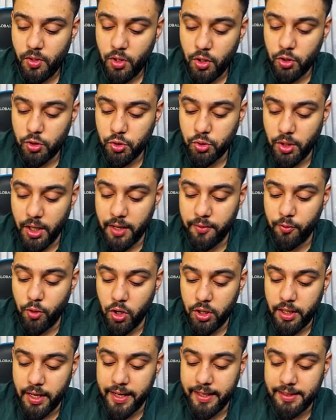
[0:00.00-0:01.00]
So I've
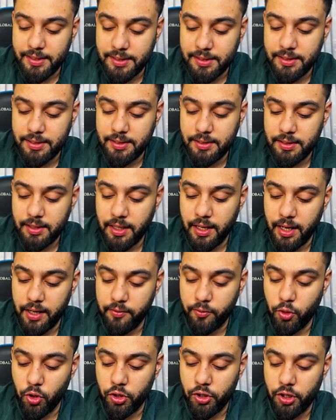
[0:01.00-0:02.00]
got S, I've
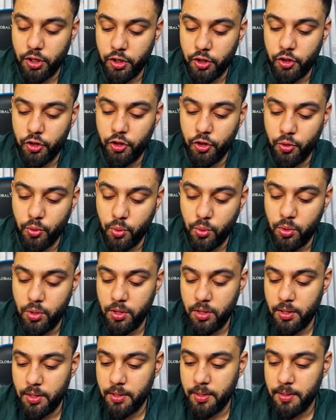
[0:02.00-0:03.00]
got U,
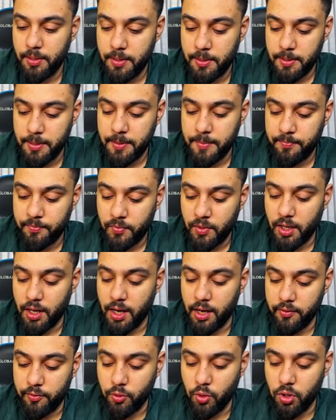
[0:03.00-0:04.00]

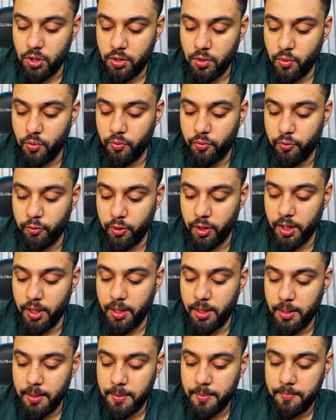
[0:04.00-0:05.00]
I've got
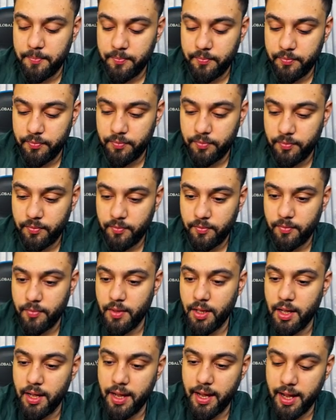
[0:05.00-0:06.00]
V,
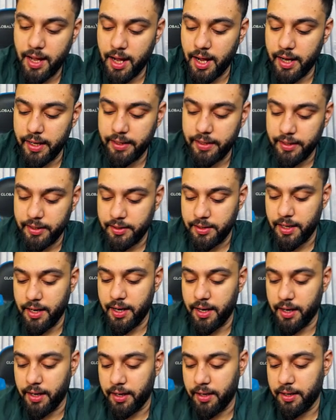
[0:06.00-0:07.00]
I need
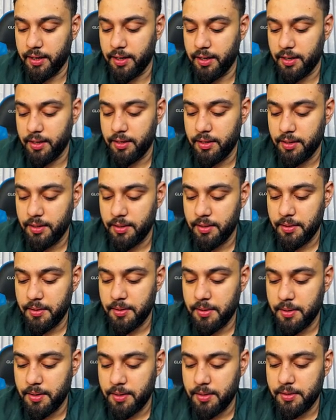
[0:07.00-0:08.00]
A.
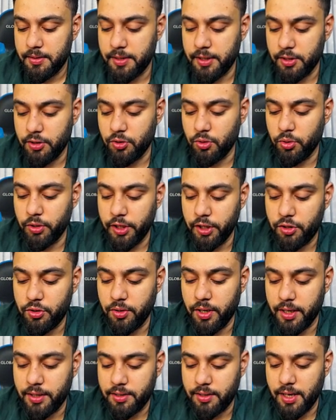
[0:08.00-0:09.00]
There's no need to
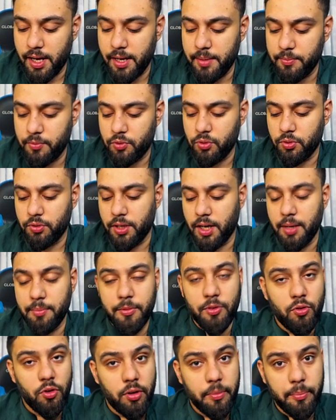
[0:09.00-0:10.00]
get time, so time is
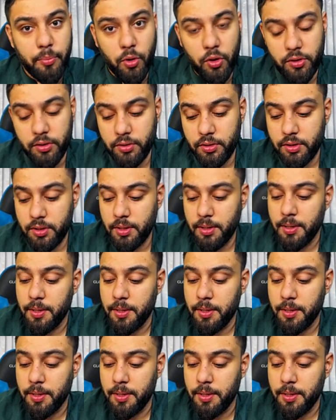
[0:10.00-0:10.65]
not important.